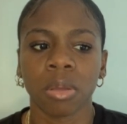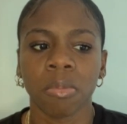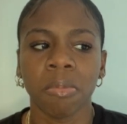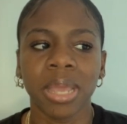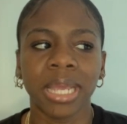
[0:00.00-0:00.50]

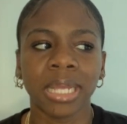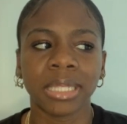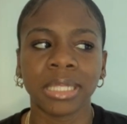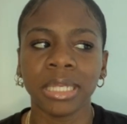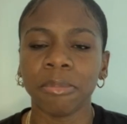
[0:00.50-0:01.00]
make it
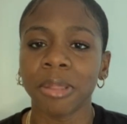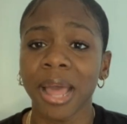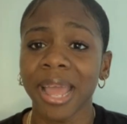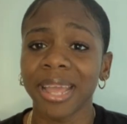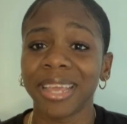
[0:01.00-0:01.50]
seem
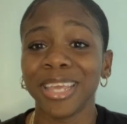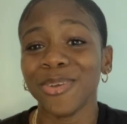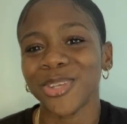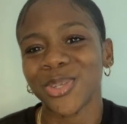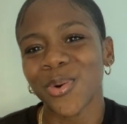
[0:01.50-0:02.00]
like he
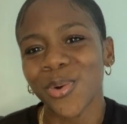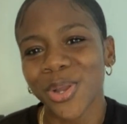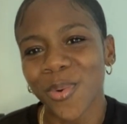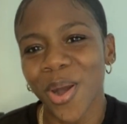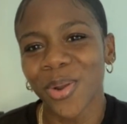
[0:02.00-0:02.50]
was the only
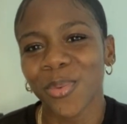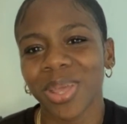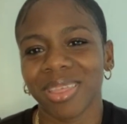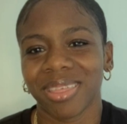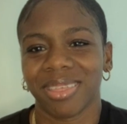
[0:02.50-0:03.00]
one
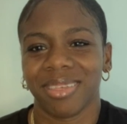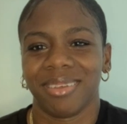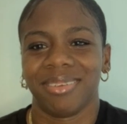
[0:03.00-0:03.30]
with